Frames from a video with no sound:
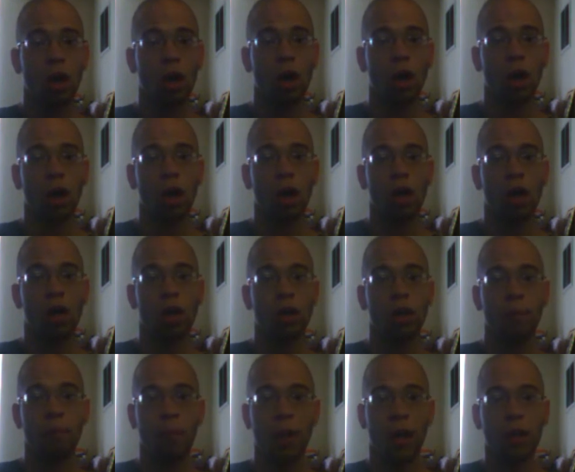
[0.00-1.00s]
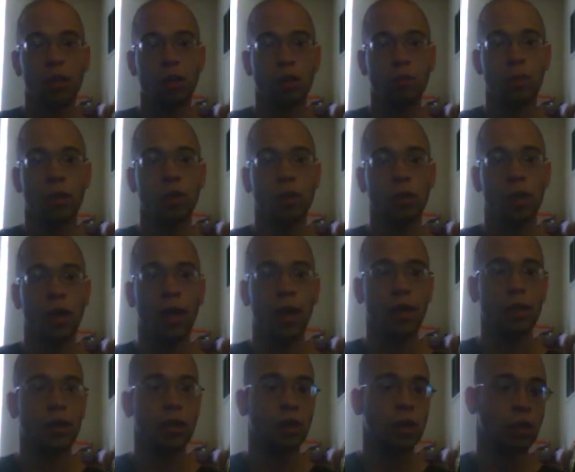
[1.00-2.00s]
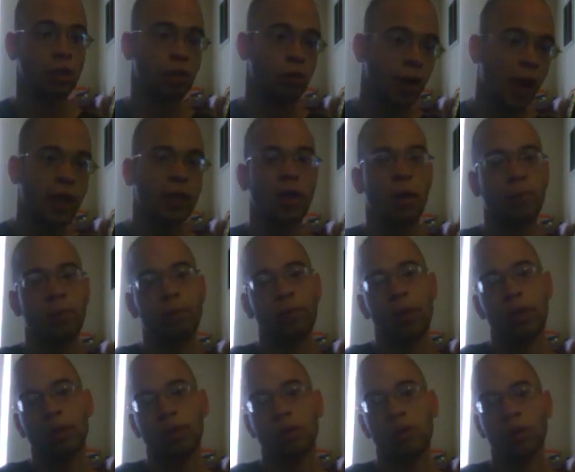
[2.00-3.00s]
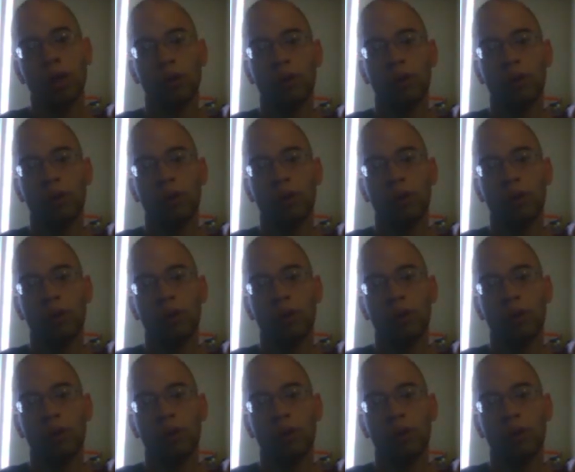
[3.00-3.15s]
the Mantis metal, and the Grasshopper metal.